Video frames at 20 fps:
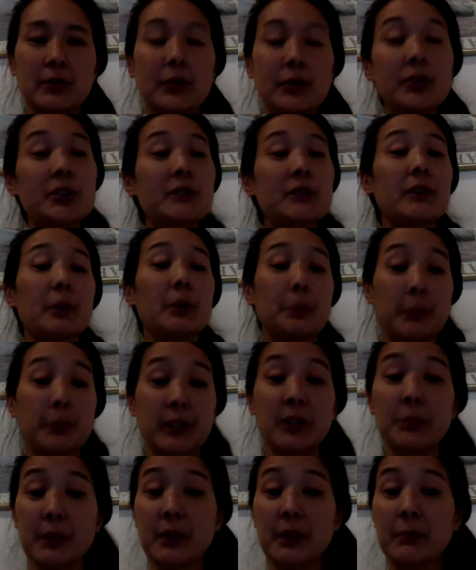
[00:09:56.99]
first of all,
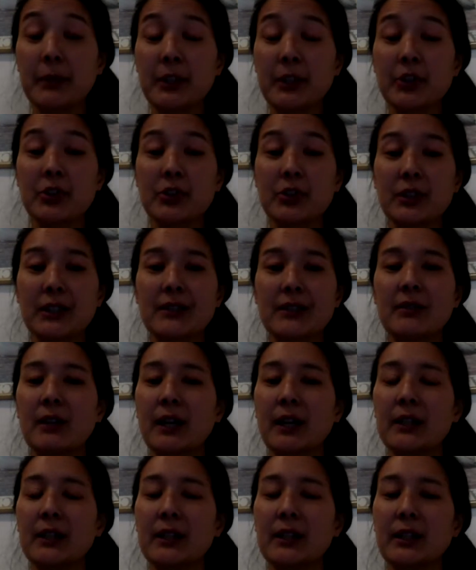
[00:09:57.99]
big picture, it's
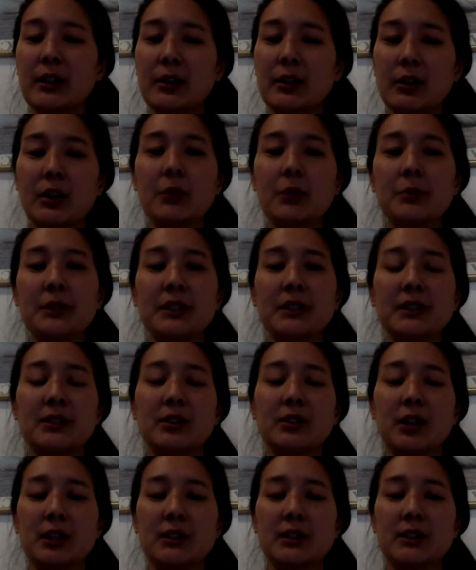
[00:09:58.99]
the idea that carbon
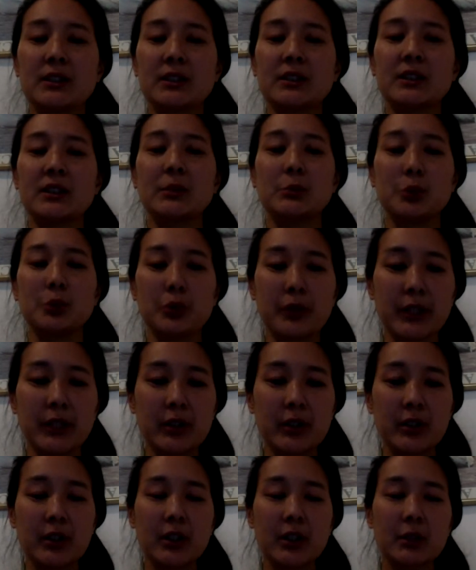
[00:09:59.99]
is constantly
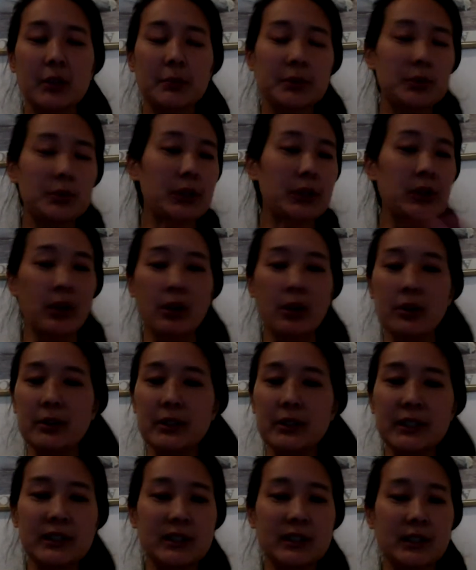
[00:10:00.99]
moving between all
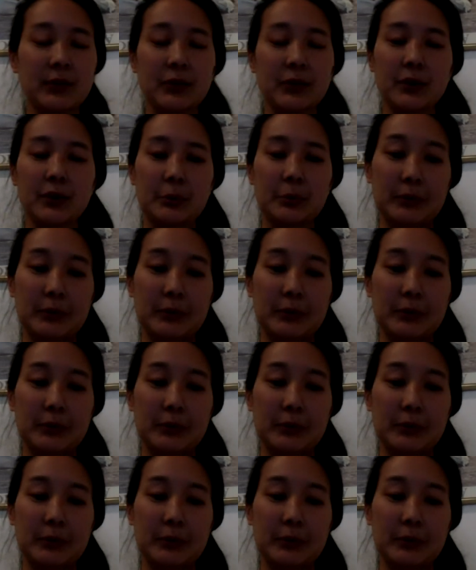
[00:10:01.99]
these different